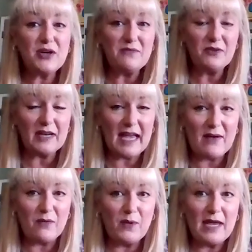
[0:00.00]
don't
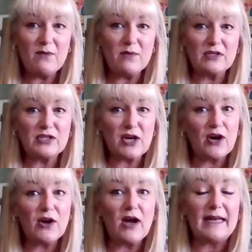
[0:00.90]
forget, we will
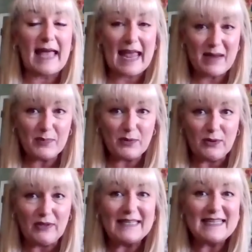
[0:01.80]
start on
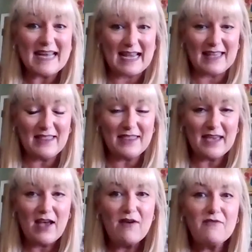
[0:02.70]
April 9th
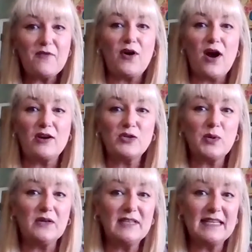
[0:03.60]
for our
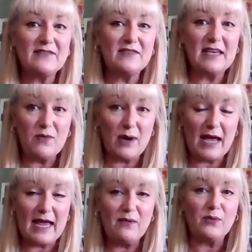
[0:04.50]
12 days of
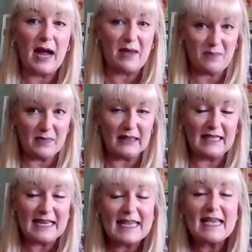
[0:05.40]
giveaway, right
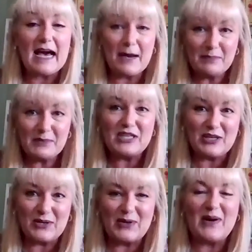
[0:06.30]
leading up
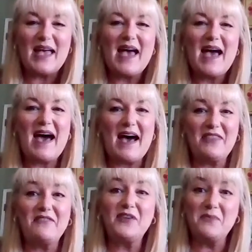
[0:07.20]
to
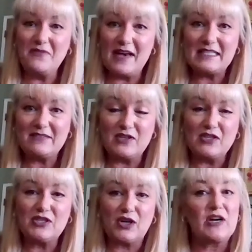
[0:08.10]
the film
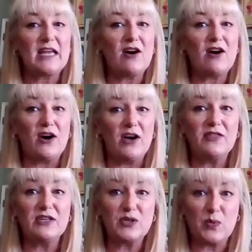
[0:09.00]
festival starting
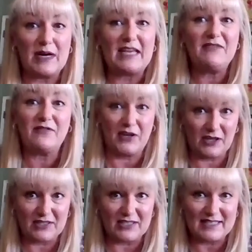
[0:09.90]
on the
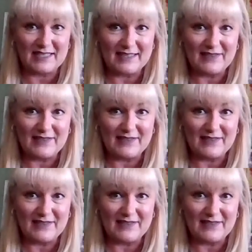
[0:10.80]
21st.